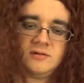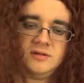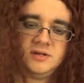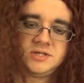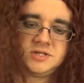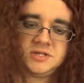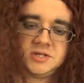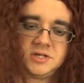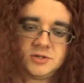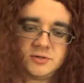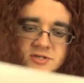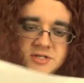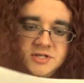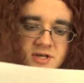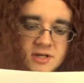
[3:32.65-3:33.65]
This is
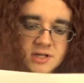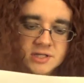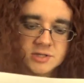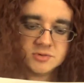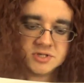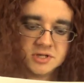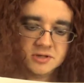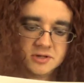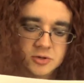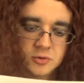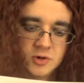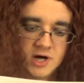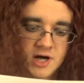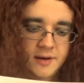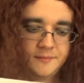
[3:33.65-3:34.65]
interesting. This was a
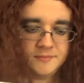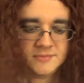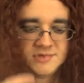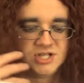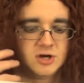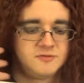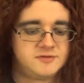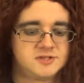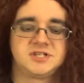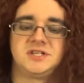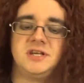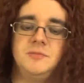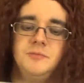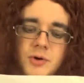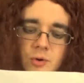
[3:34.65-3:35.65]
little
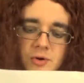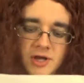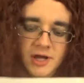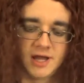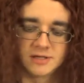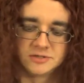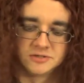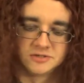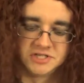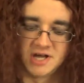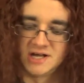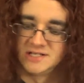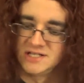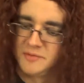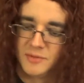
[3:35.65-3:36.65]
self-esteem building
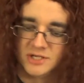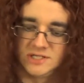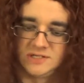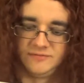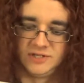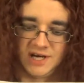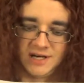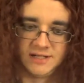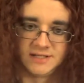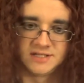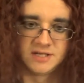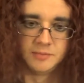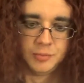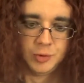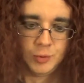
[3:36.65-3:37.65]
exercise I must have done at
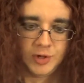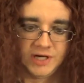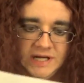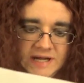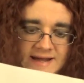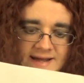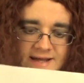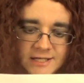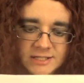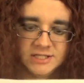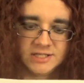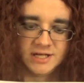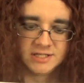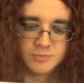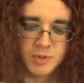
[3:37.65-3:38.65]
some point.
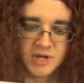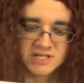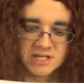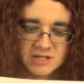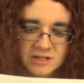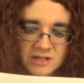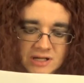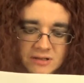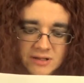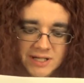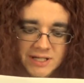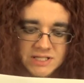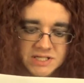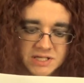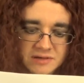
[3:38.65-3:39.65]
It's basically a
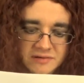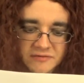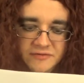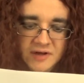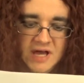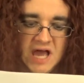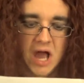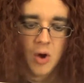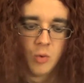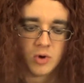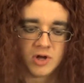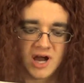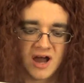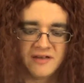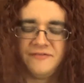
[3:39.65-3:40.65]
list of
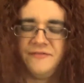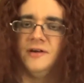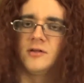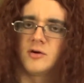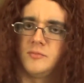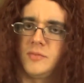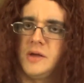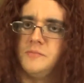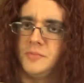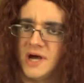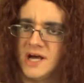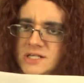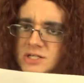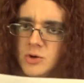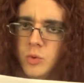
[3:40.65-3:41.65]
what I feel are my
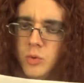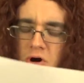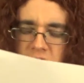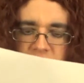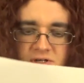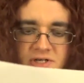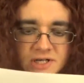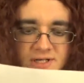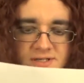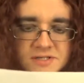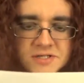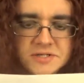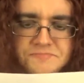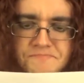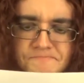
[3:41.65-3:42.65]
best qualities.